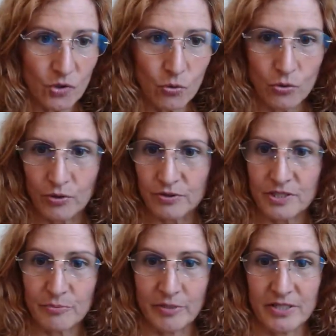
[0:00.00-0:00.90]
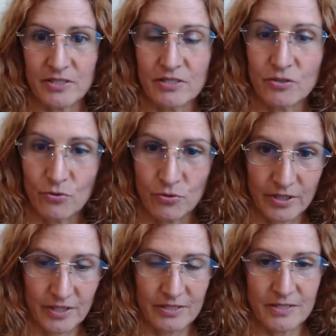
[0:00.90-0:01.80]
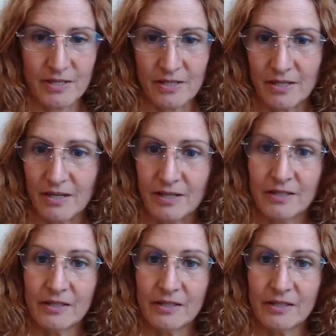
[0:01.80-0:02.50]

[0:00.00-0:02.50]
or displaced into organs and not